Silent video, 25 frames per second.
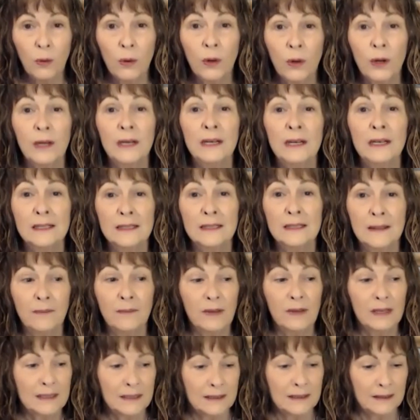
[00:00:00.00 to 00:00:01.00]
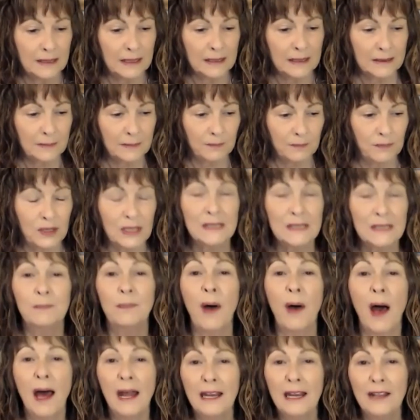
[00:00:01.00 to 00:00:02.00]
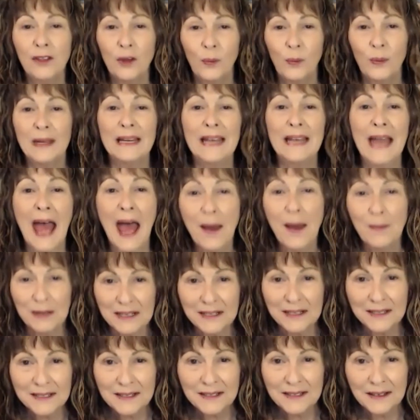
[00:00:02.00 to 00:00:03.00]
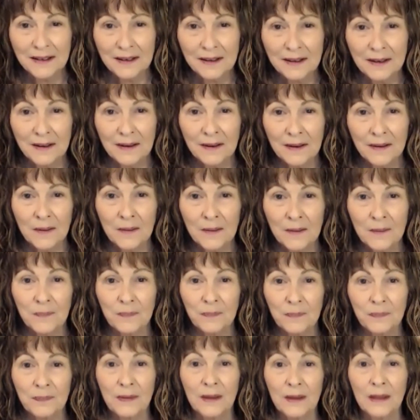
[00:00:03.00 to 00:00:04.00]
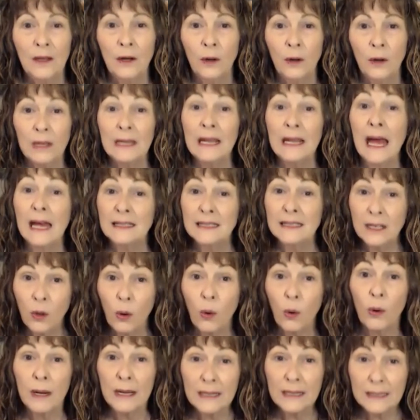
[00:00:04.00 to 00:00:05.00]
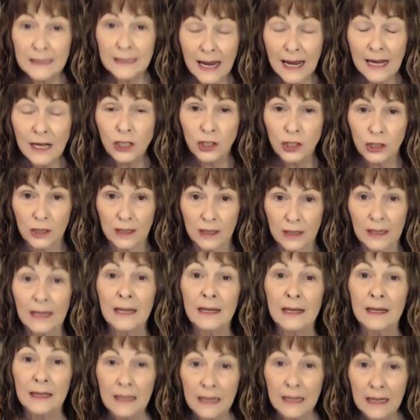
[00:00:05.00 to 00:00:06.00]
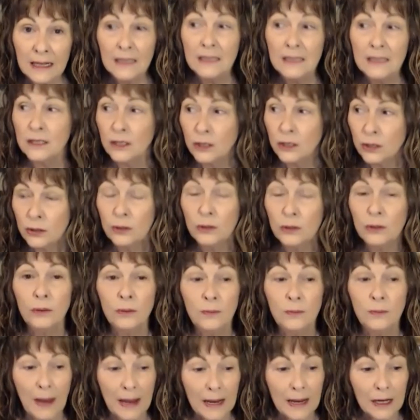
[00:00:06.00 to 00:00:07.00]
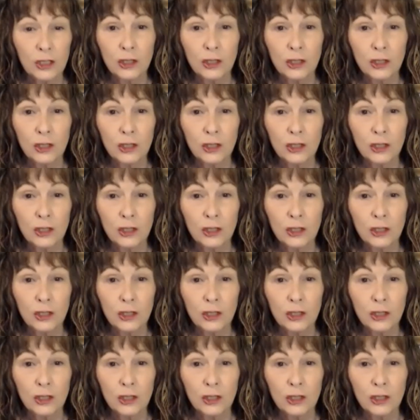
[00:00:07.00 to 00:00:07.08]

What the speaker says: organism, this body that we inhabit. It has an orientation. It needs to make